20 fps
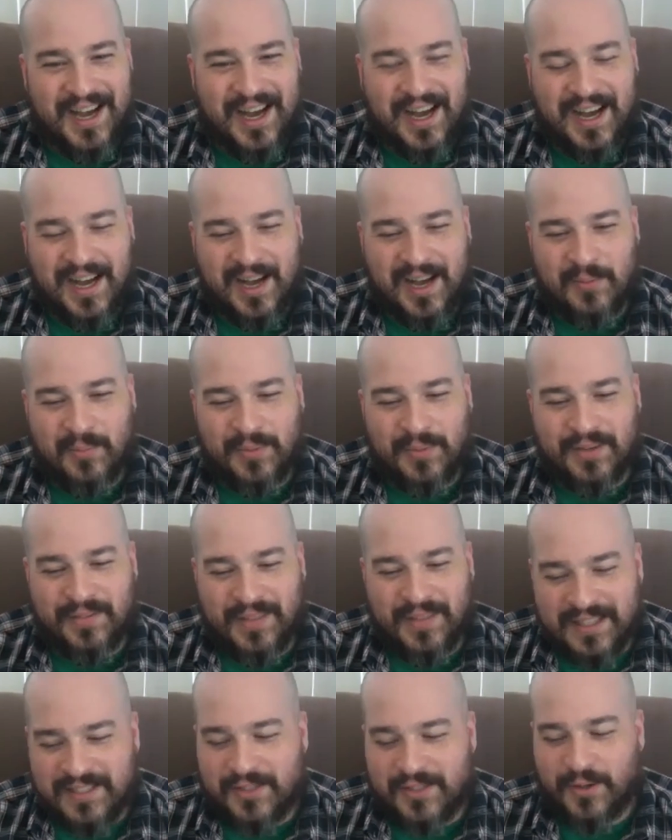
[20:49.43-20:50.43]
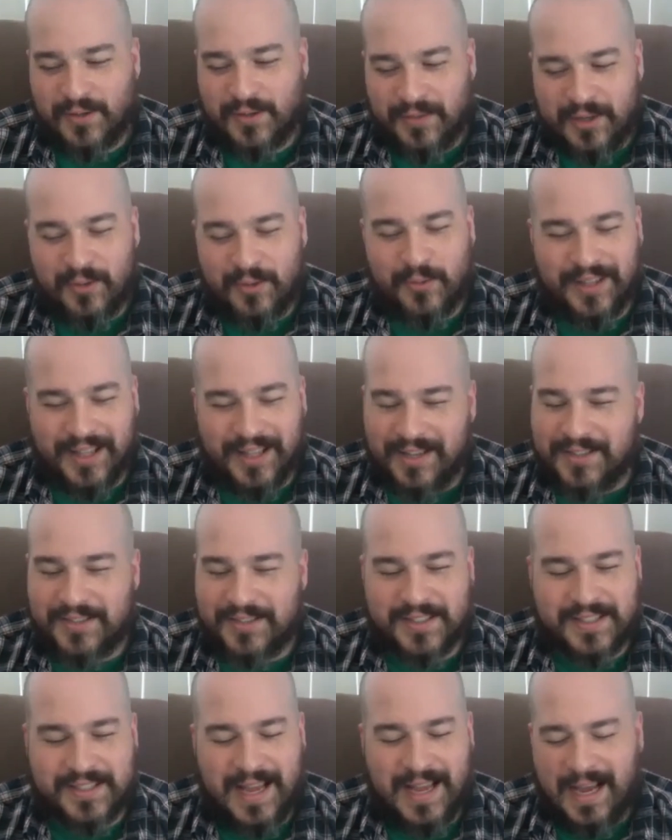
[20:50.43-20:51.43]
But if that's sort of in your
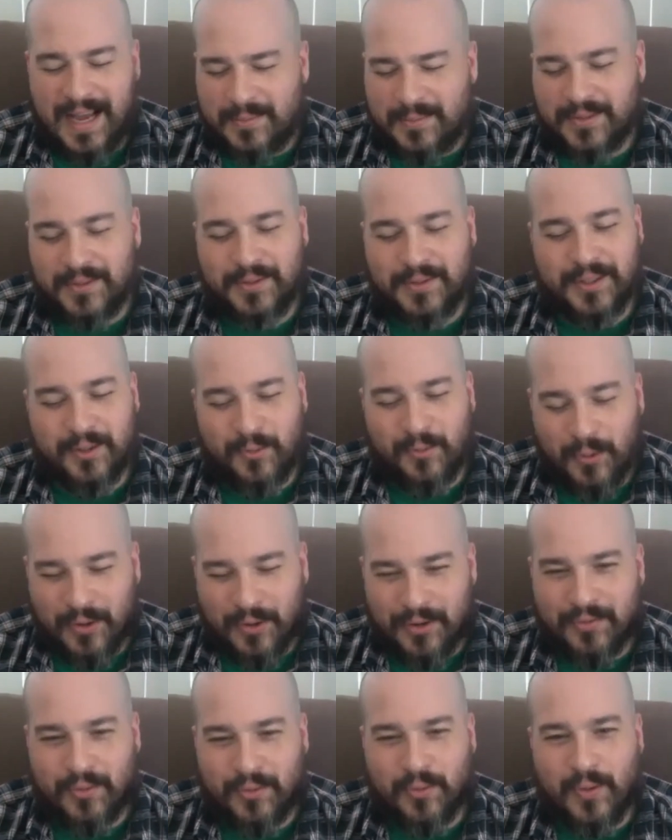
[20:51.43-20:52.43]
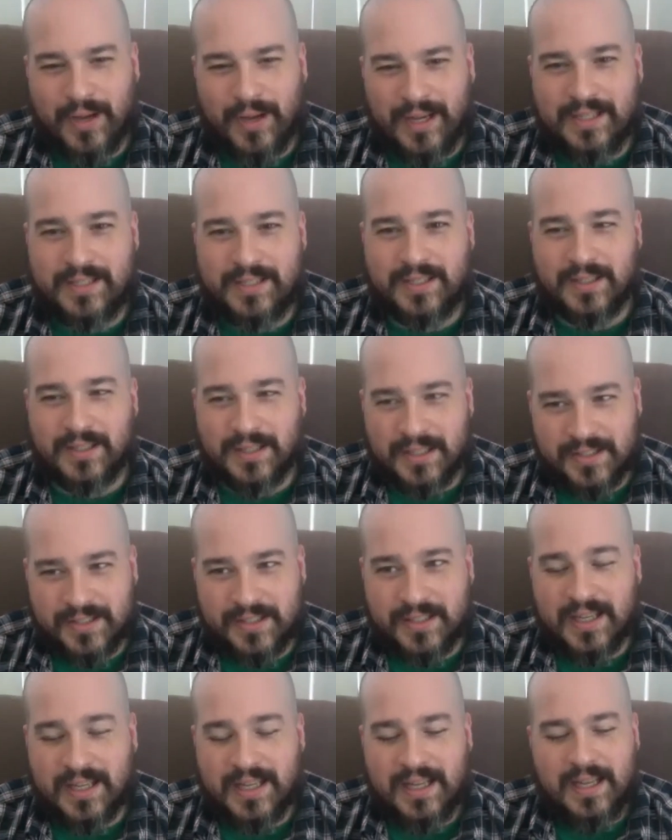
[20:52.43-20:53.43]
wheelhouse, it's absolutely a wonderful way to
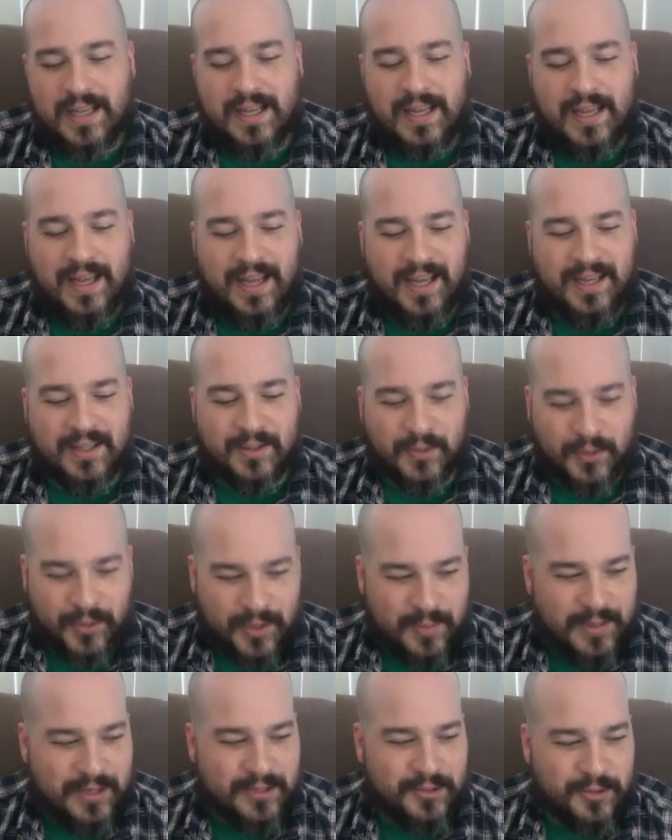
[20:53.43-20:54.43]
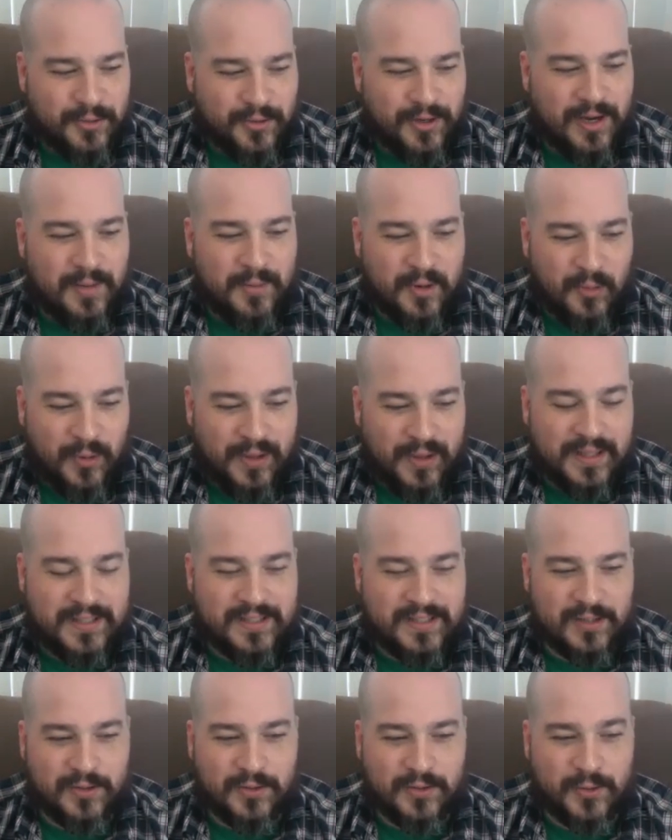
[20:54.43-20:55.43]
listen and learn about true crime in a way
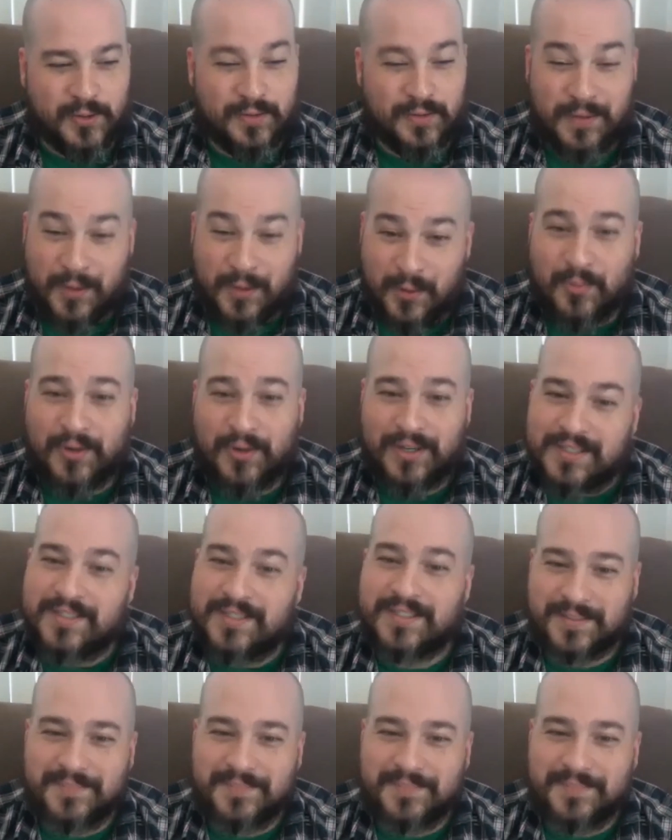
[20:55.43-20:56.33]
that's still sort of humorous.